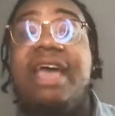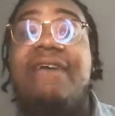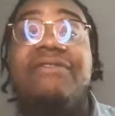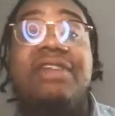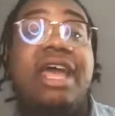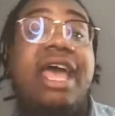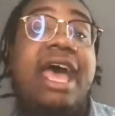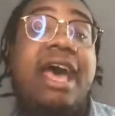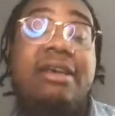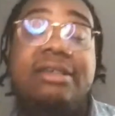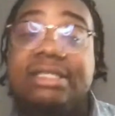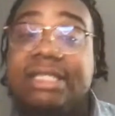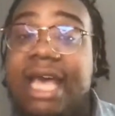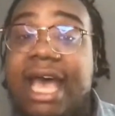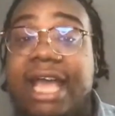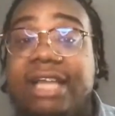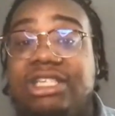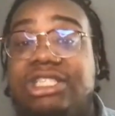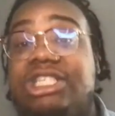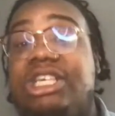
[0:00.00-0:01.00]
having an
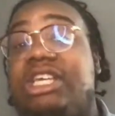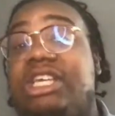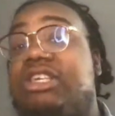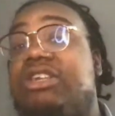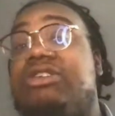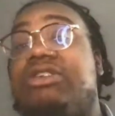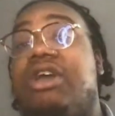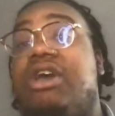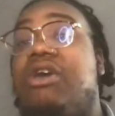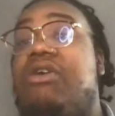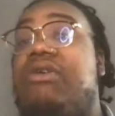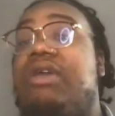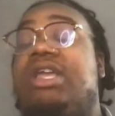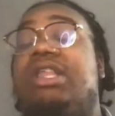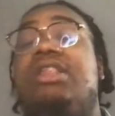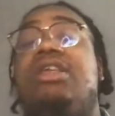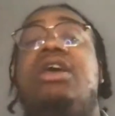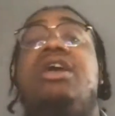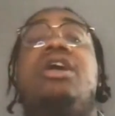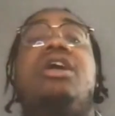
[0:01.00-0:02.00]
outside chick, you know,
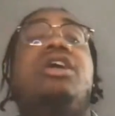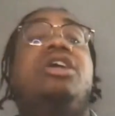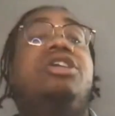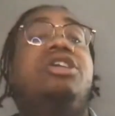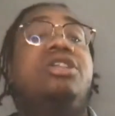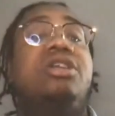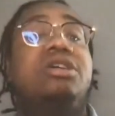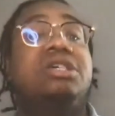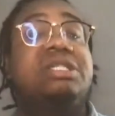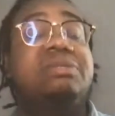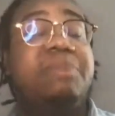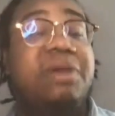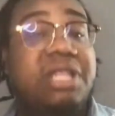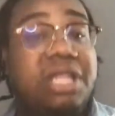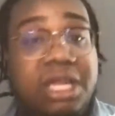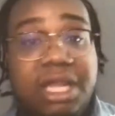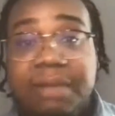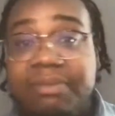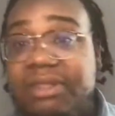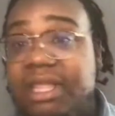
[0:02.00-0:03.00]
and you know,
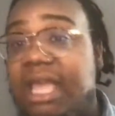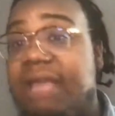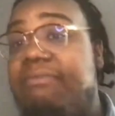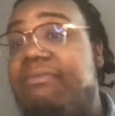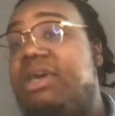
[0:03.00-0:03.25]
spending up their